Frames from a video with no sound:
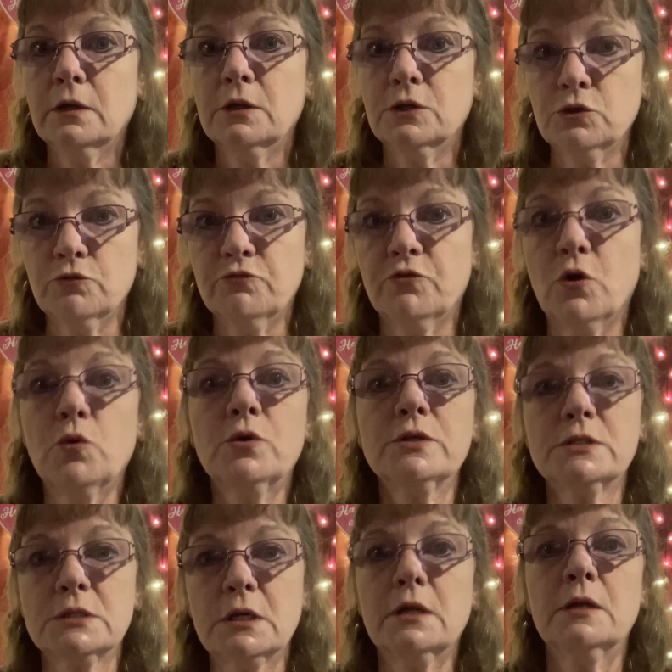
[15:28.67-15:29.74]
You
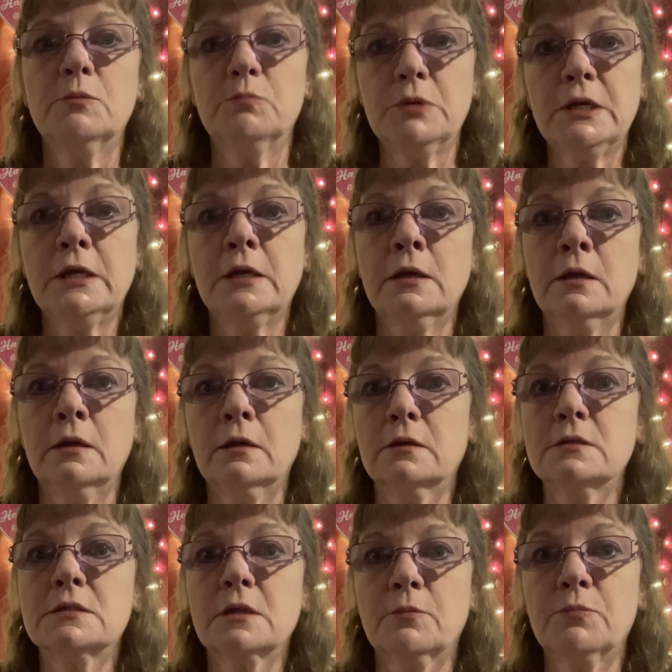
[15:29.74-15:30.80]
focused on it being
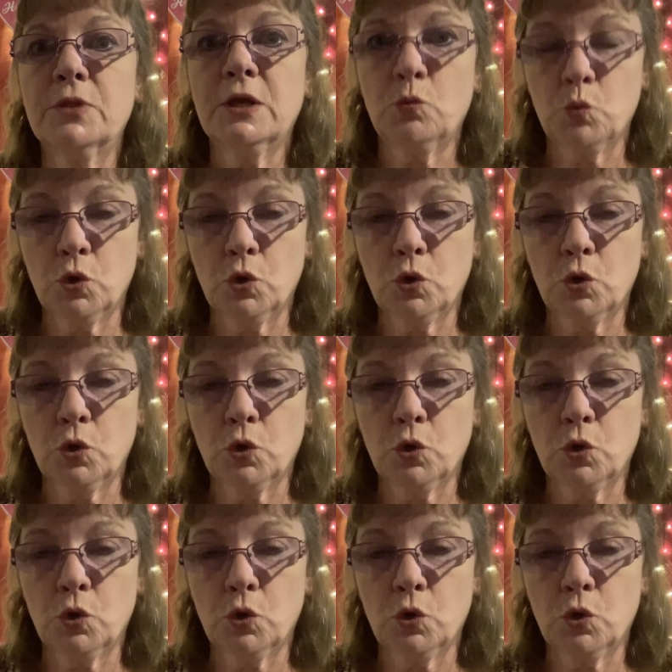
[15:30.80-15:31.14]
something